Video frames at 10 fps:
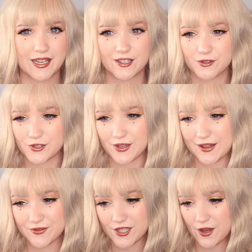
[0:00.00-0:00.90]
I also
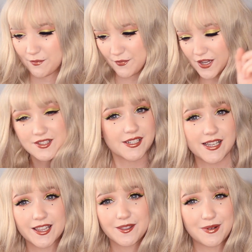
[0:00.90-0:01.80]
have some
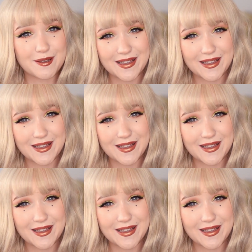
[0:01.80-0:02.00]
underneath my